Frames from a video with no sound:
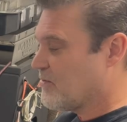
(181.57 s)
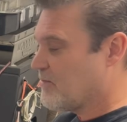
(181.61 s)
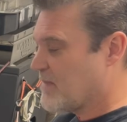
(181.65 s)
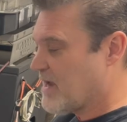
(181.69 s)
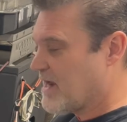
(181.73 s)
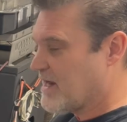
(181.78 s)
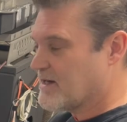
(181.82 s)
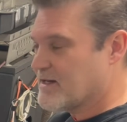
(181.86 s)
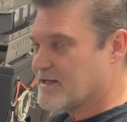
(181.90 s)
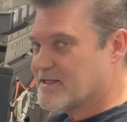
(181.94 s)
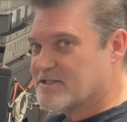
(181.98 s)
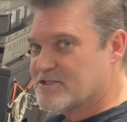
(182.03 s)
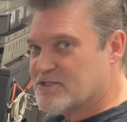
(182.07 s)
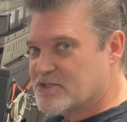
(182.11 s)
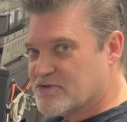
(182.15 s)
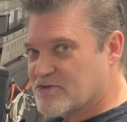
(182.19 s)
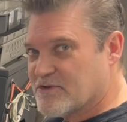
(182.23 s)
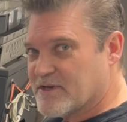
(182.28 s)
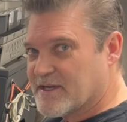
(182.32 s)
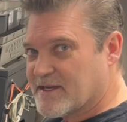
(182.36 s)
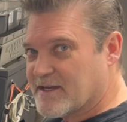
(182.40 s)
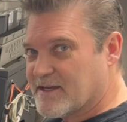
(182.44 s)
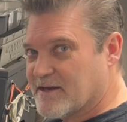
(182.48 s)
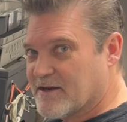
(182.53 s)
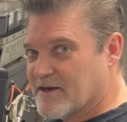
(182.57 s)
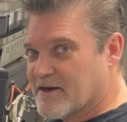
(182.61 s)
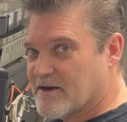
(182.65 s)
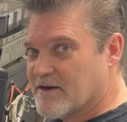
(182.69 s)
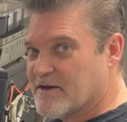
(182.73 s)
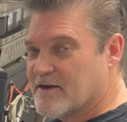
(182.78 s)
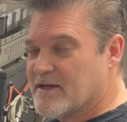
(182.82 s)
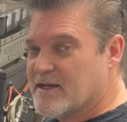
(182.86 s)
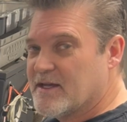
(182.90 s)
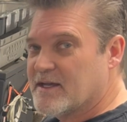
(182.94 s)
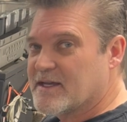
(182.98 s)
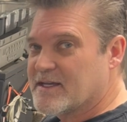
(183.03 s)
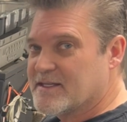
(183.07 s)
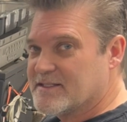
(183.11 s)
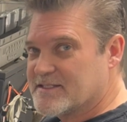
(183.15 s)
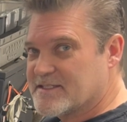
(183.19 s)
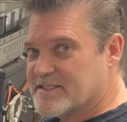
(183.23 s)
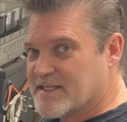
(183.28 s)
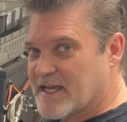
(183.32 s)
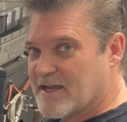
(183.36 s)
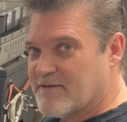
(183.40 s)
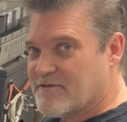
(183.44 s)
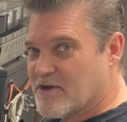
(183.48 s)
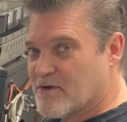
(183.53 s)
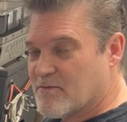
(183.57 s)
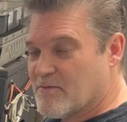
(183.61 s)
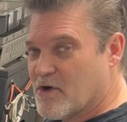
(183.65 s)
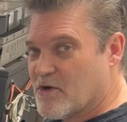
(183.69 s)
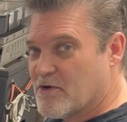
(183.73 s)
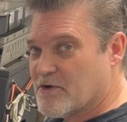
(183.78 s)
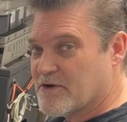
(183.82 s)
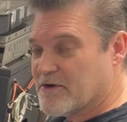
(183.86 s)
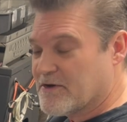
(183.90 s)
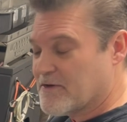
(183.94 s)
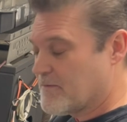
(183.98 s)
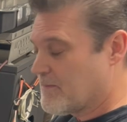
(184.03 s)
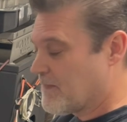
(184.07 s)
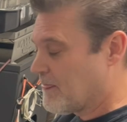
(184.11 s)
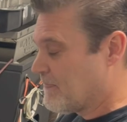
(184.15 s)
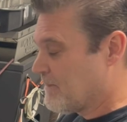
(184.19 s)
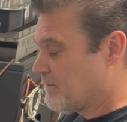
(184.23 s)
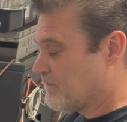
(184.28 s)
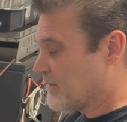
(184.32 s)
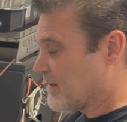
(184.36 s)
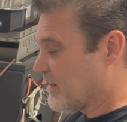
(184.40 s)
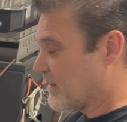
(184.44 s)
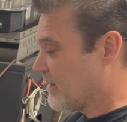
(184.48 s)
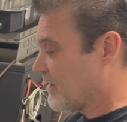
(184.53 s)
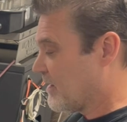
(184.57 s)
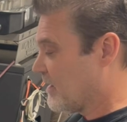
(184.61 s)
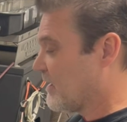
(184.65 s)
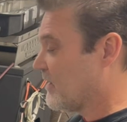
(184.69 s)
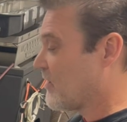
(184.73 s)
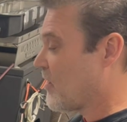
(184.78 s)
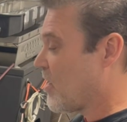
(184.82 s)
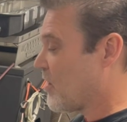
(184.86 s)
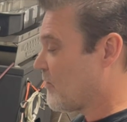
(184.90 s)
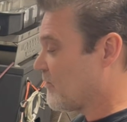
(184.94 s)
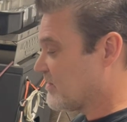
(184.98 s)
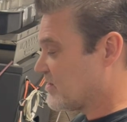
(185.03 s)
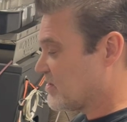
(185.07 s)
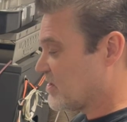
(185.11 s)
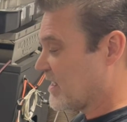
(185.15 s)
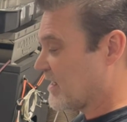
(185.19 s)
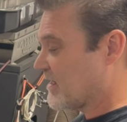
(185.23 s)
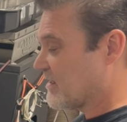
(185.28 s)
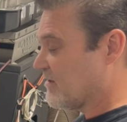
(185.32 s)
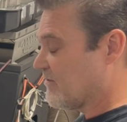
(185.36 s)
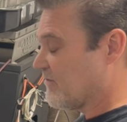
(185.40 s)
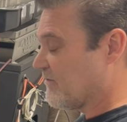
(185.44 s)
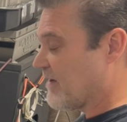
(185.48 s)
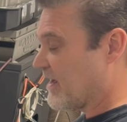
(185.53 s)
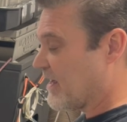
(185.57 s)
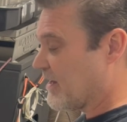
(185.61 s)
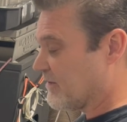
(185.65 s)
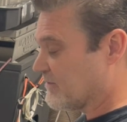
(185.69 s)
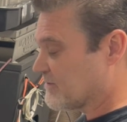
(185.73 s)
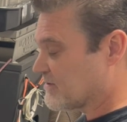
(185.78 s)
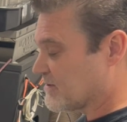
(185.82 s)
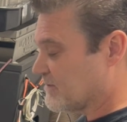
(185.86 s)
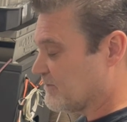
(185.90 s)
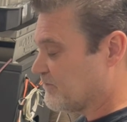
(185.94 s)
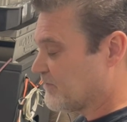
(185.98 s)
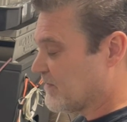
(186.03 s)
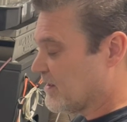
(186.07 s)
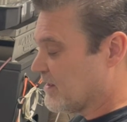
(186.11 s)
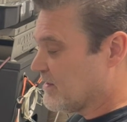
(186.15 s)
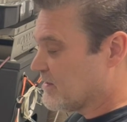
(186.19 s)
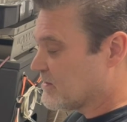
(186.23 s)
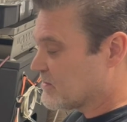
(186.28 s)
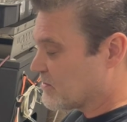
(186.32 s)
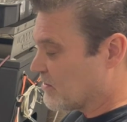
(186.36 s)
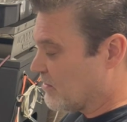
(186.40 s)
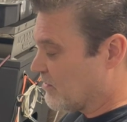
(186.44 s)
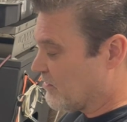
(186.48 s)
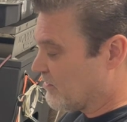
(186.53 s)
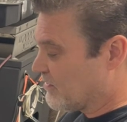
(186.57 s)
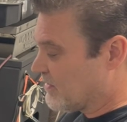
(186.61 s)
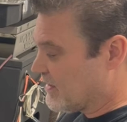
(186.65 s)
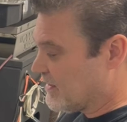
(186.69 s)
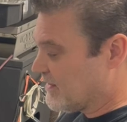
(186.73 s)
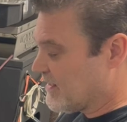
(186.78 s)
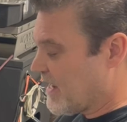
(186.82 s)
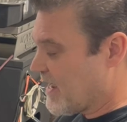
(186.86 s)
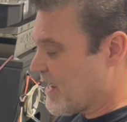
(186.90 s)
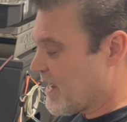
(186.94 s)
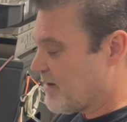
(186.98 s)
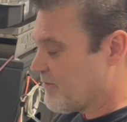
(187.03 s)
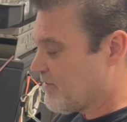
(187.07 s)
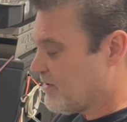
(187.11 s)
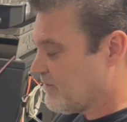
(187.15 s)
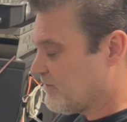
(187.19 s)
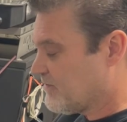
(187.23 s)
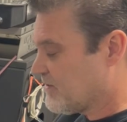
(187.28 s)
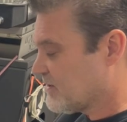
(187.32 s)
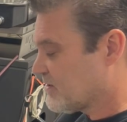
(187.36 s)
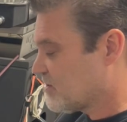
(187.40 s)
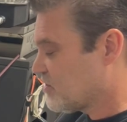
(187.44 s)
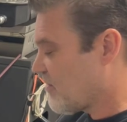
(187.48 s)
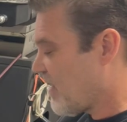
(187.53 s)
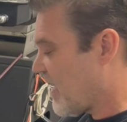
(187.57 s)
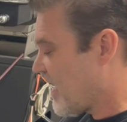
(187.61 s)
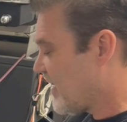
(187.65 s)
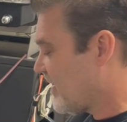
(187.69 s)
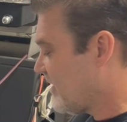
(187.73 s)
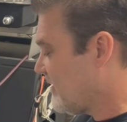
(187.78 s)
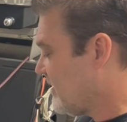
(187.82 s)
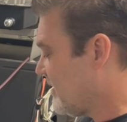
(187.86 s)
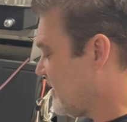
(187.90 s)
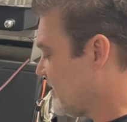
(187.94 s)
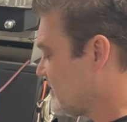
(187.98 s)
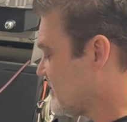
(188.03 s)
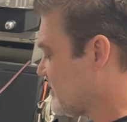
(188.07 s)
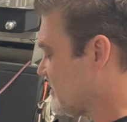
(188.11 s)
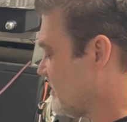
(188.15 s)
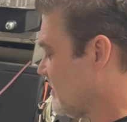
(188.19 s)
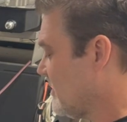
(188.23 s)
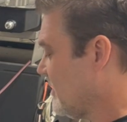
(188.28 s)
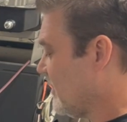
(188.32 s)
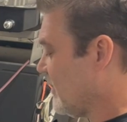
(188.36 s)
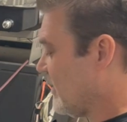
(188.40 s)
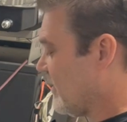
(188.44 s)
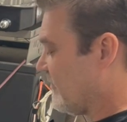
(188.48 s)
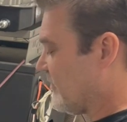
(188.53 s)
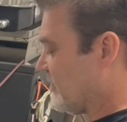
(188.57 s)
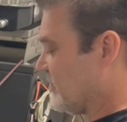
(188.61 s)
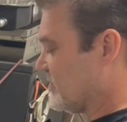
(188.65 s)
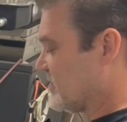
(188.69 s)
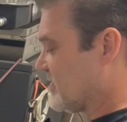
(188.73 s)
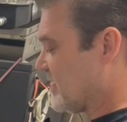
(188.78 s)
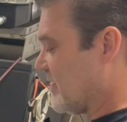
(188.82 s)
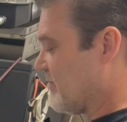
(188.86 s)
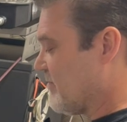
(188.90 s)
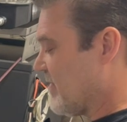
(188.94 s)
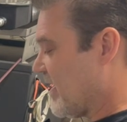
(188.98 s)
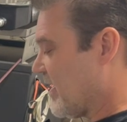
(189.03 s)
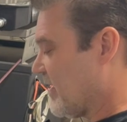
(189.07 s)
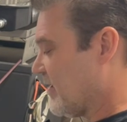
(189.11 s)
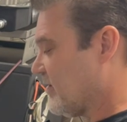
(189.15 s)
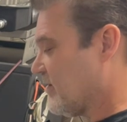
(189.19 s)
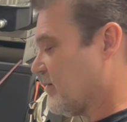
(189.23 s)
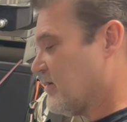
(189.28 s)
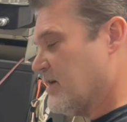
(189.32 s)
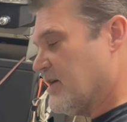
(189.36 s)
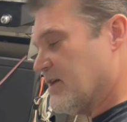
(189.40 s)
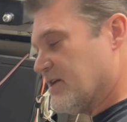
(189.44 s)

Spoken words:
maintenance trick here can save your motor, along with checking the valves. So get in the habit of just dragging this. If you see metal,